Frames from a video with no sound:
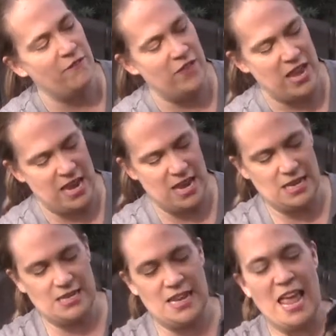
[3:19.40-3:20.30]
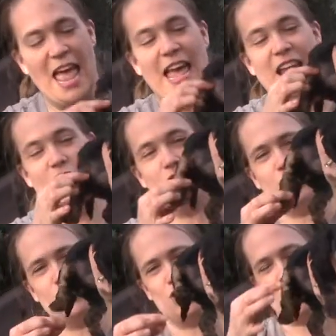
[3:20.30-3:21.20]
feet. And
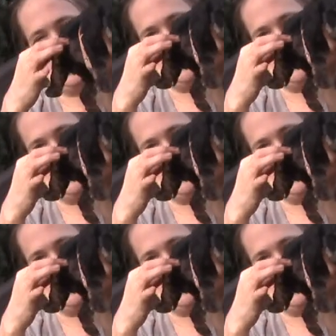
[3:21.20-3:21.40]
under her